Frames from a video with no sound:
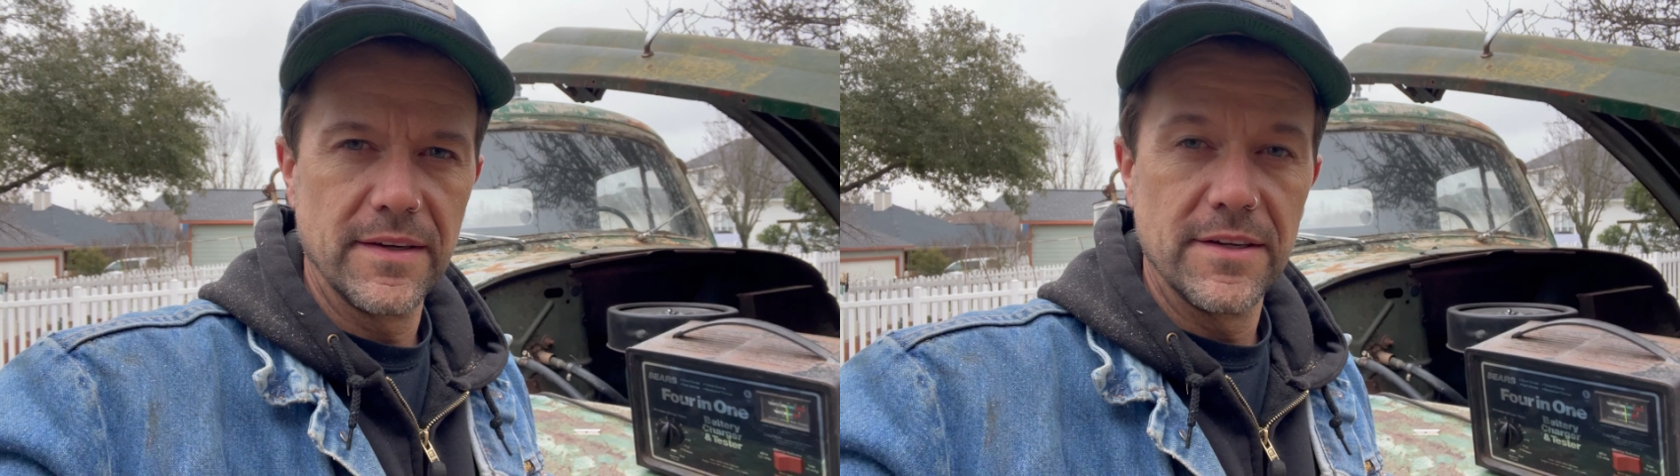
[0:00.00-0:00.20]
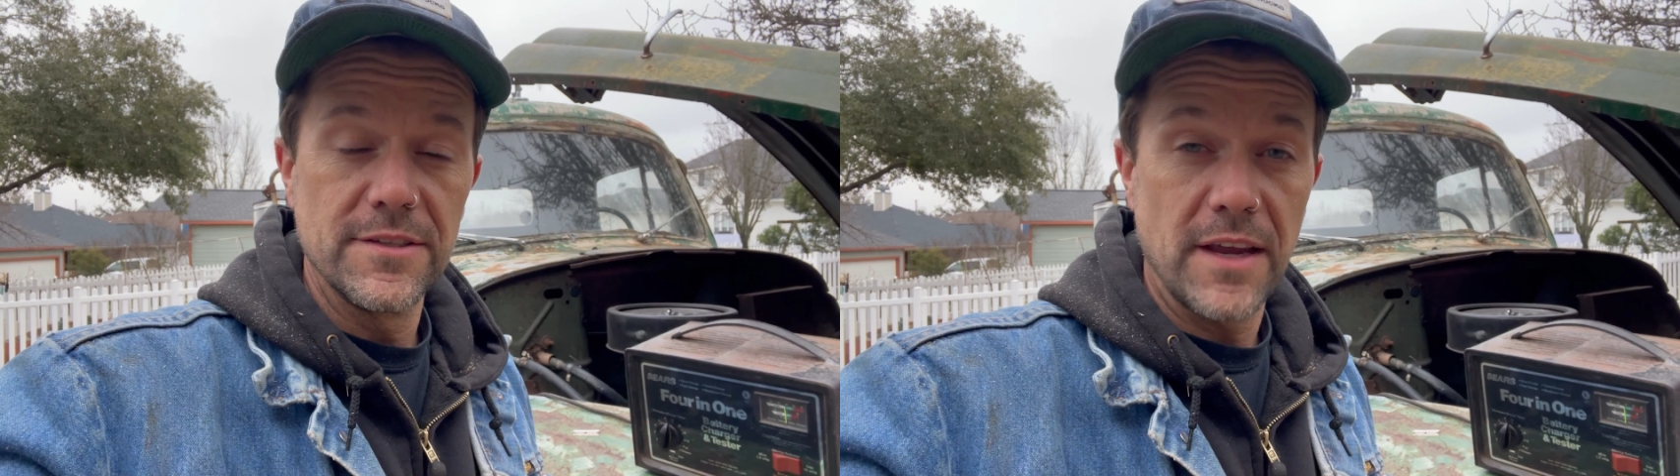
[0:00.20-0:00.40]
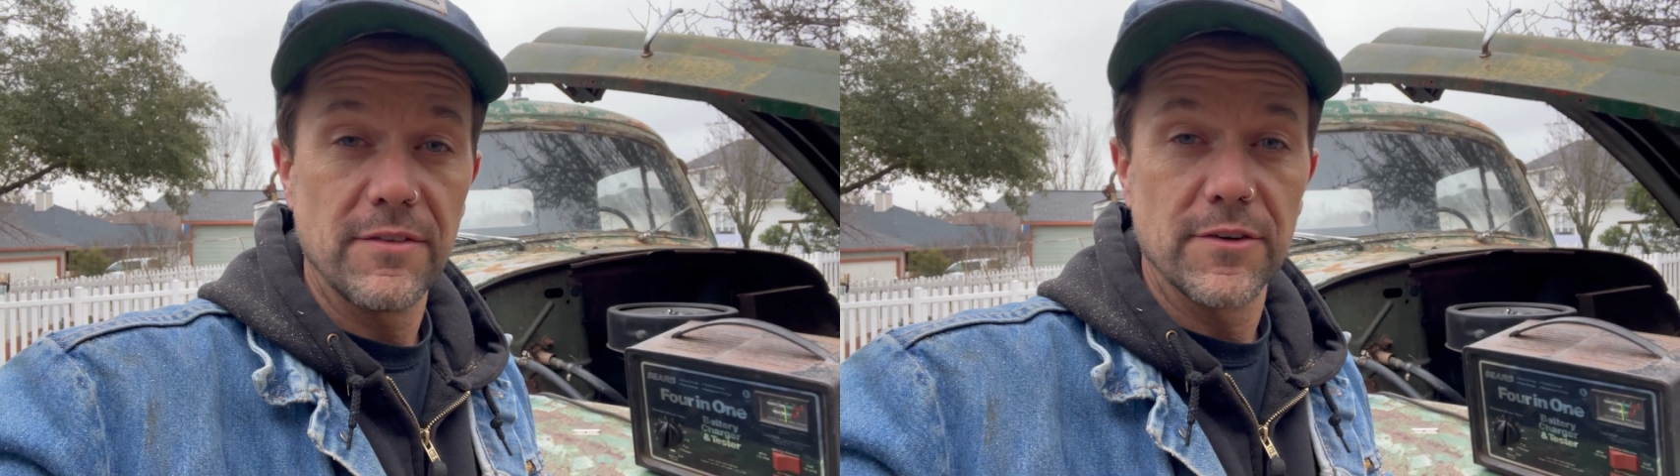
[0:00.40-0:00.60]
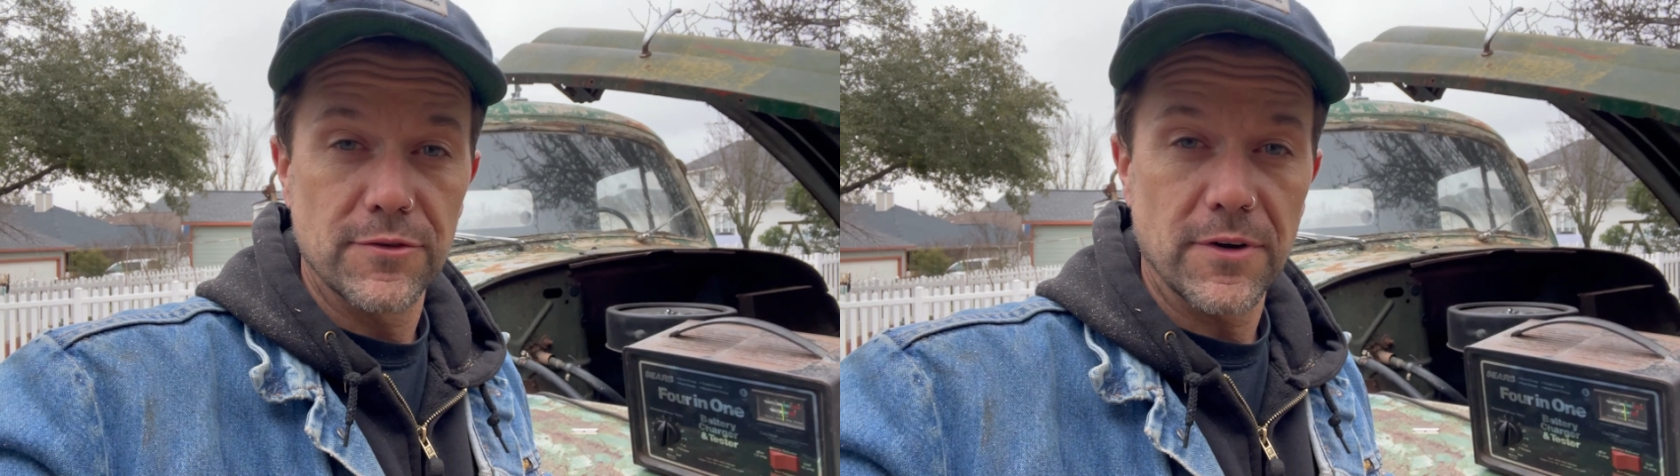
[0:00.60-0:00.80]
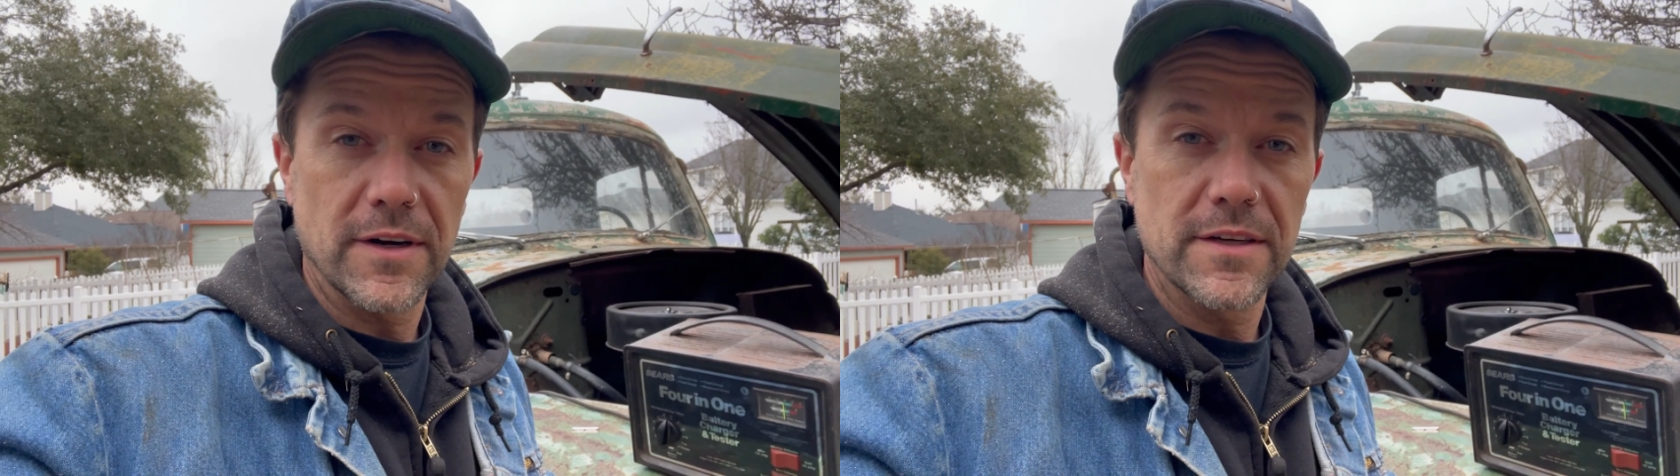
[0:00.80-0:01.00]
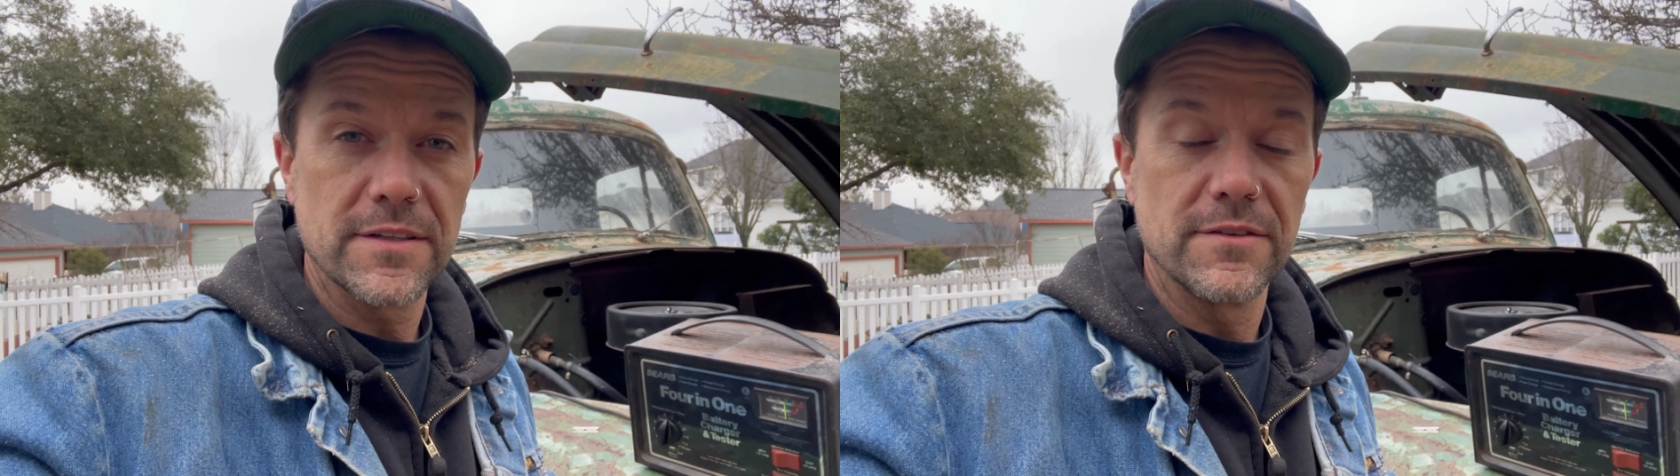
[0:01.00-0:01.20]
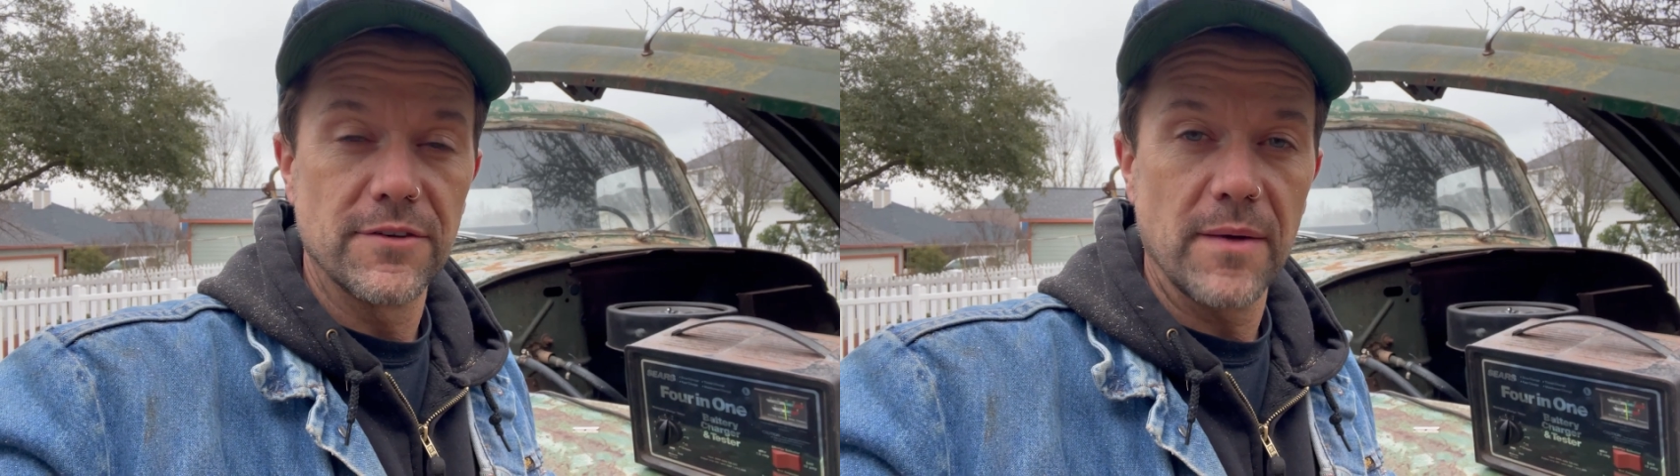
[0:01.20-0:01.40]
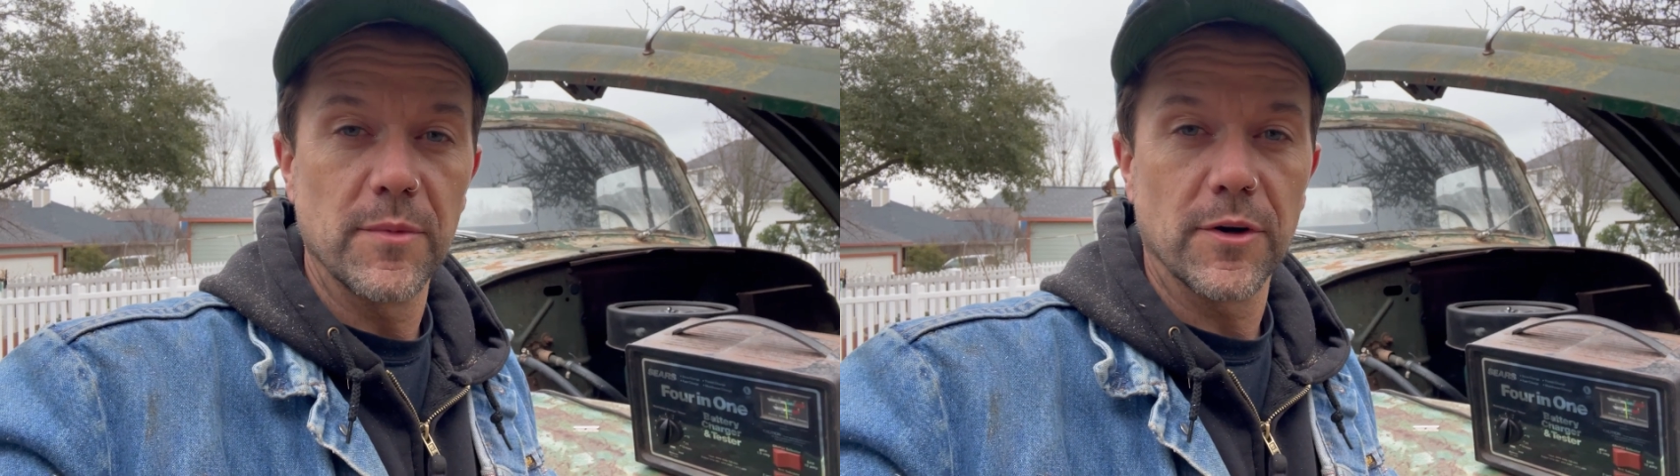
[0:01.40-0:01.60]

saving trucks and driving